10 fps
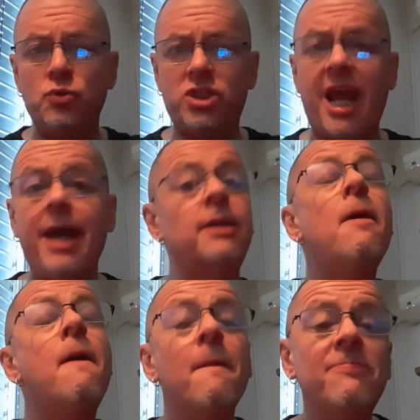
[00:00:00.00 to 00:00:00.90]
say it."
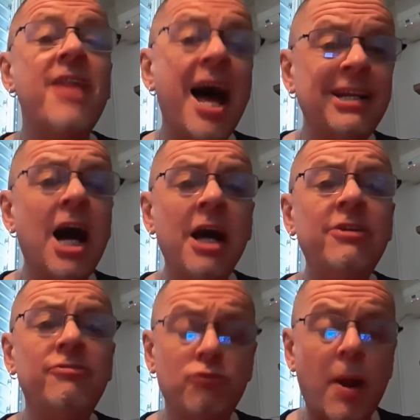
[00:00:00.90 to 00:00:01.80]
That kind
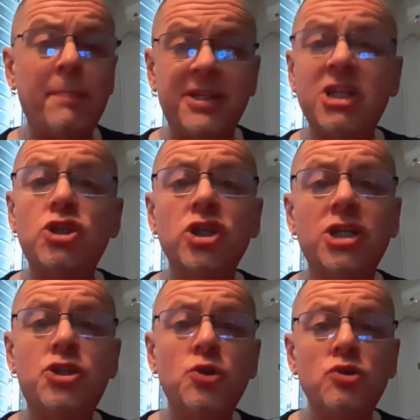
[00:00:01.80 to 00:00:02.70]
of repetition
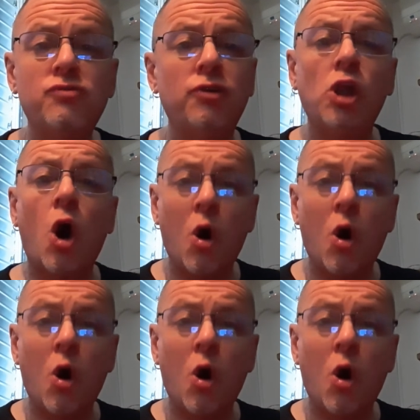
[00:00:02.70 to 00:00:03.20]
is useful